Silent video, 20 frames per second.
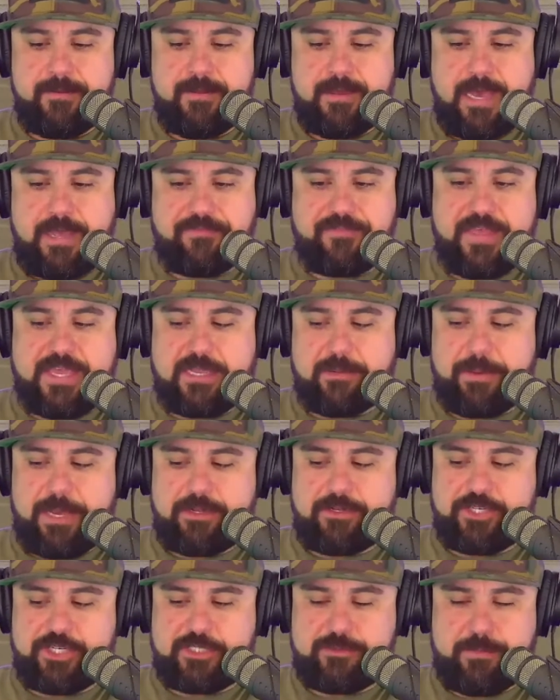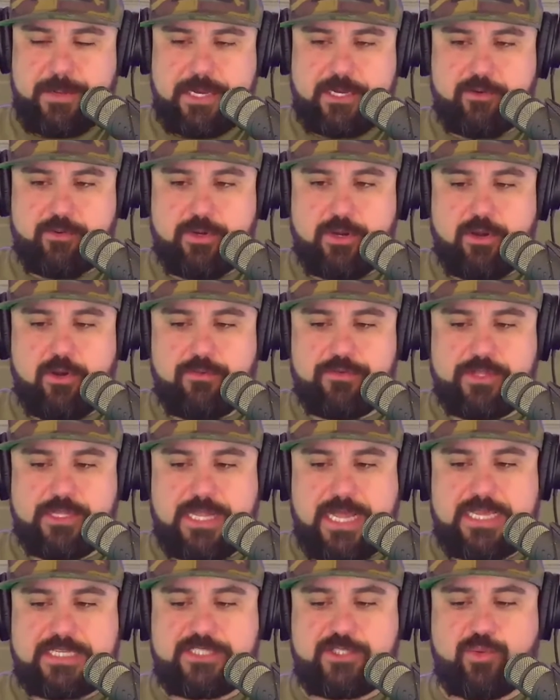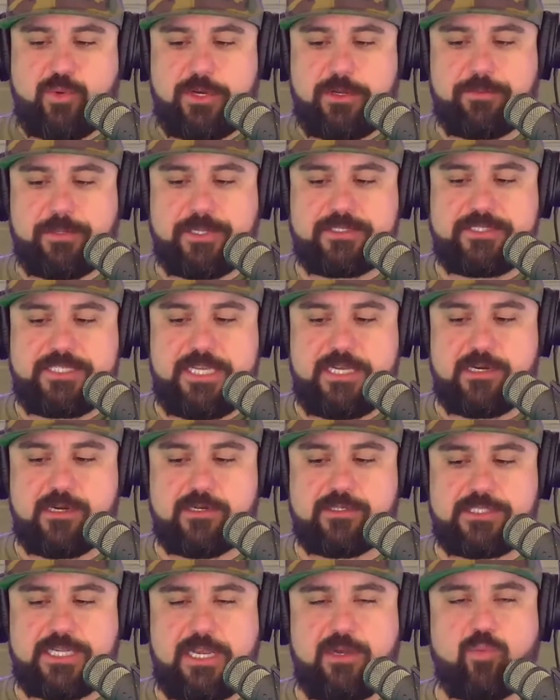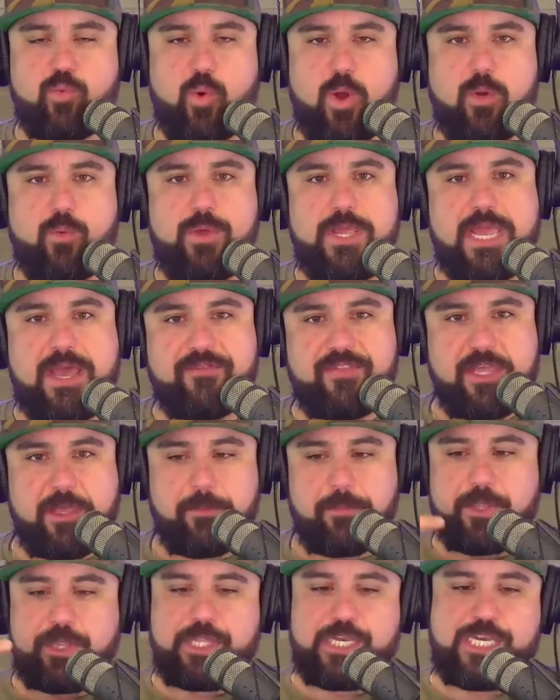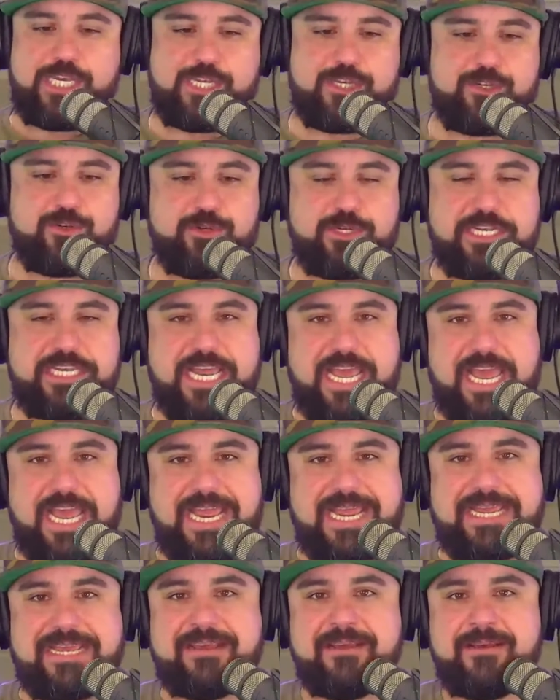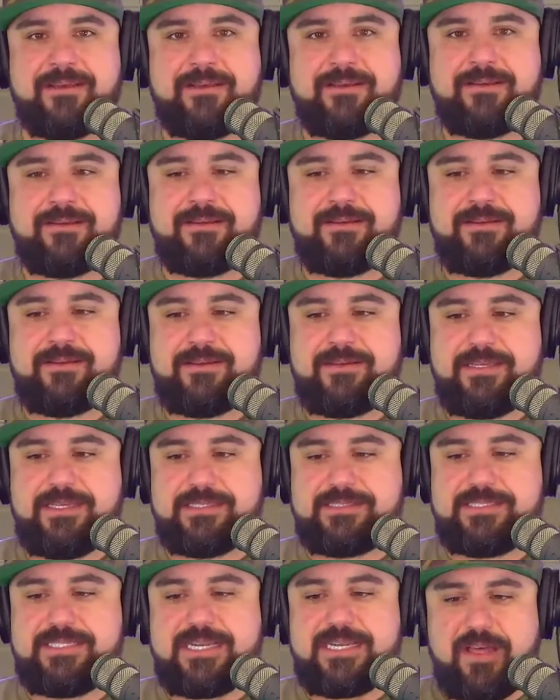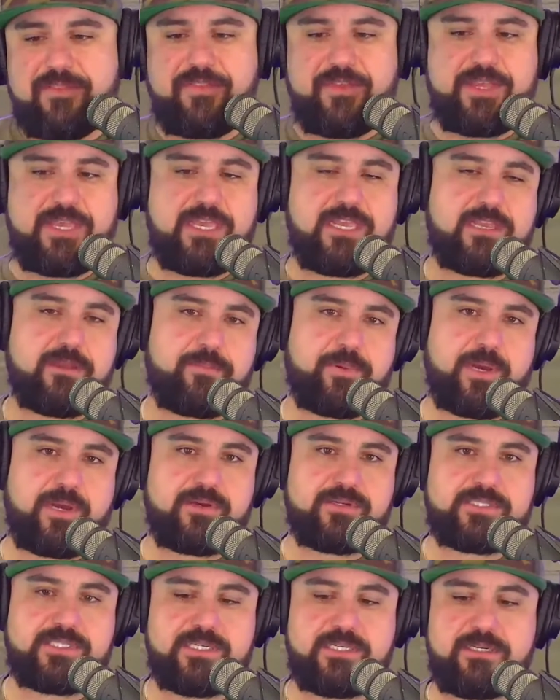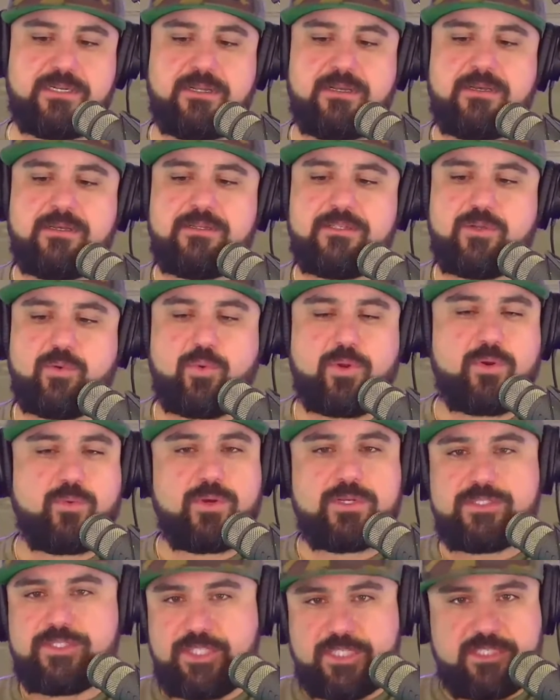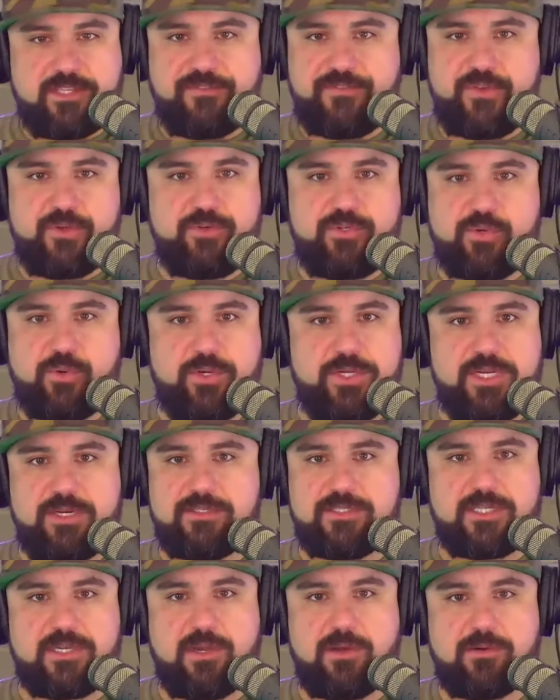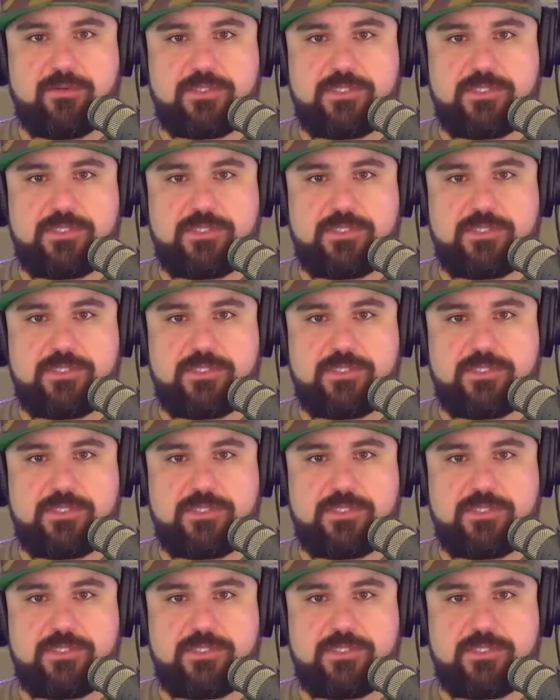I think about just my career over the last 20 plus years, and what we have the ability to do today is nothing in comparison to what it was just a few short years ago.